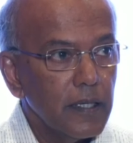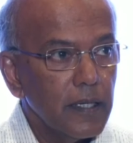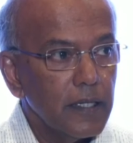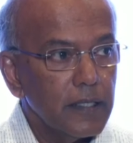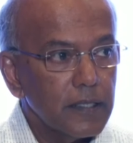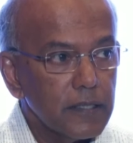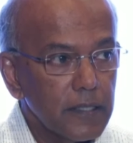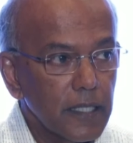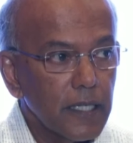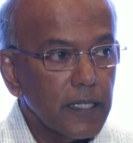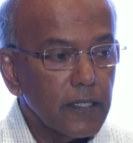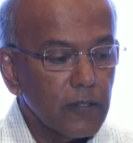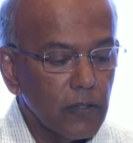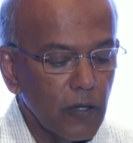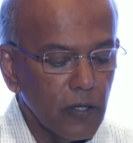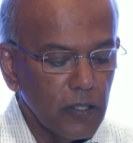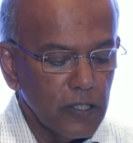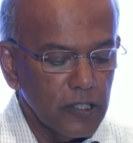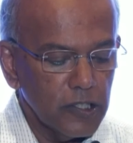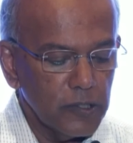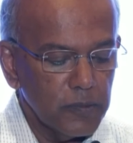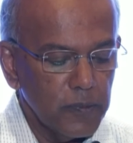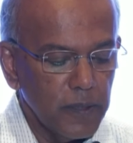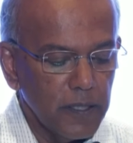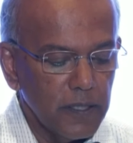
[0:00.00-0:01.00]
It is an
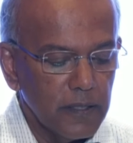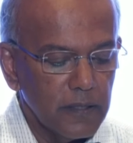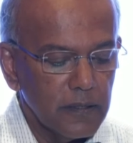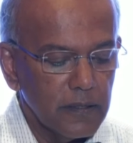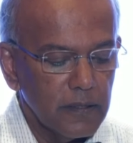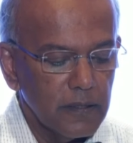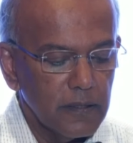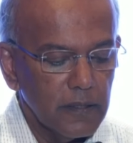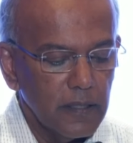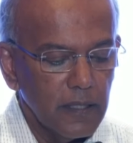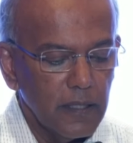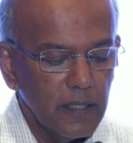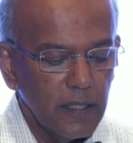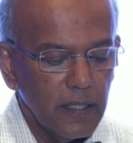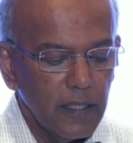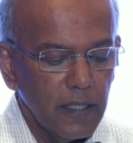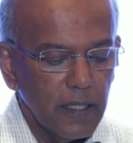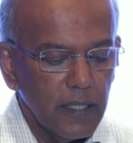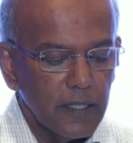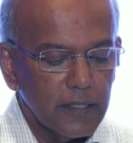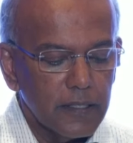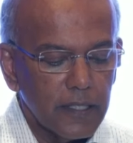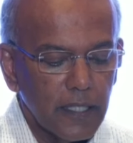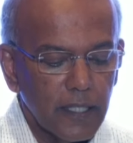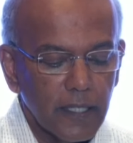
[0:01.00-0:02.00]
acknowledgement.
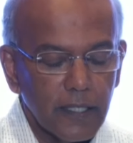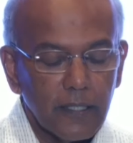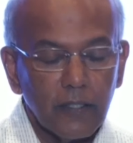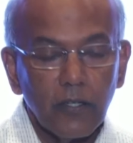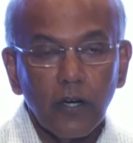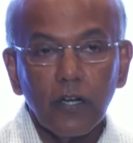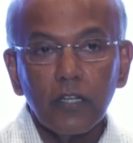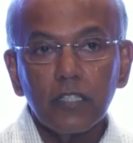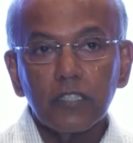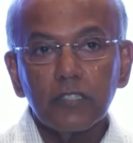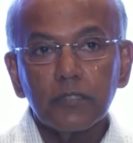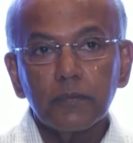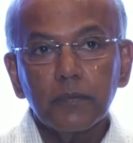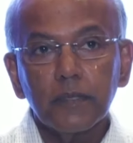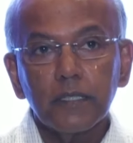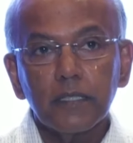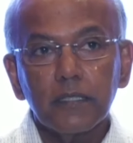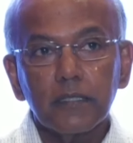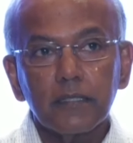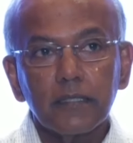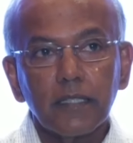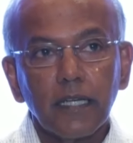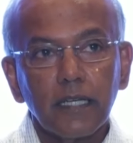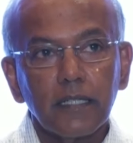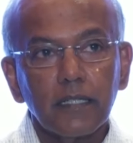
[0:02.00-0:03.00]
It's an
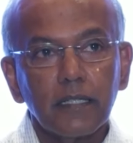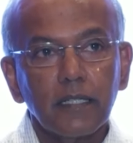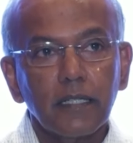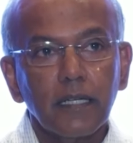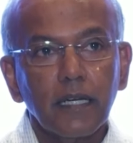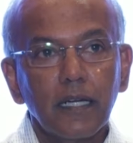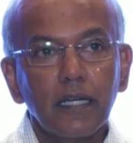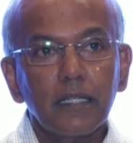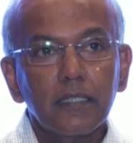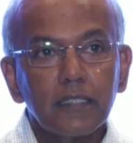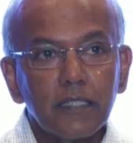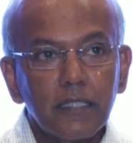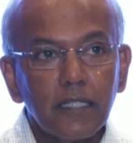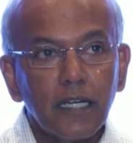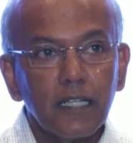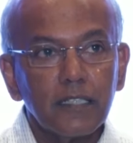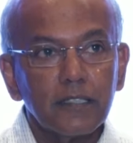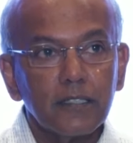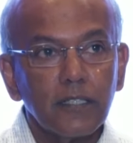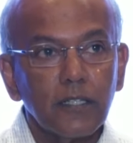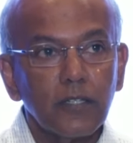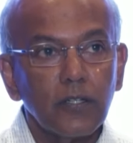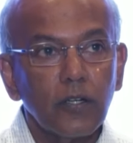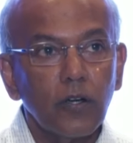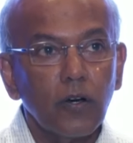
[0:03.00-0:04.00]
acknowledgement that
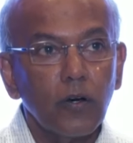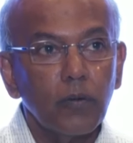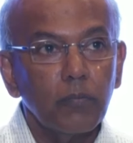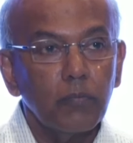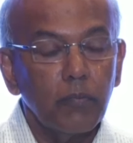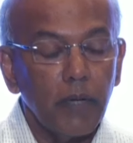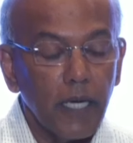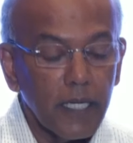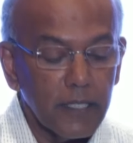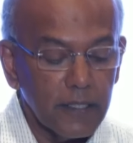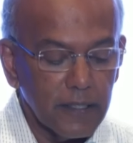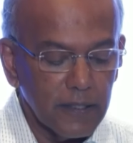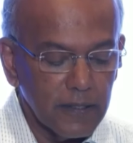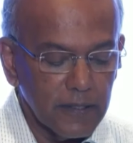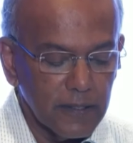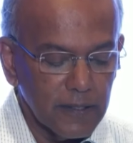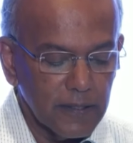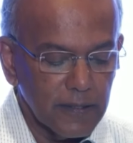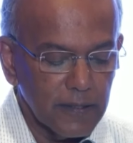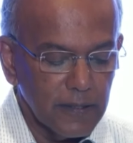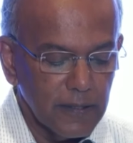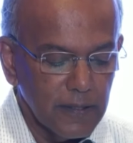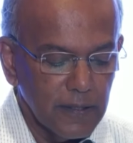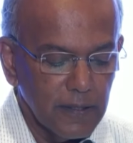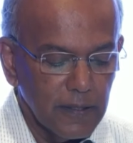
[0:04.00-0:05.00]
international law
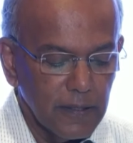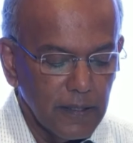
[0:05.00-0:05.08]
matters,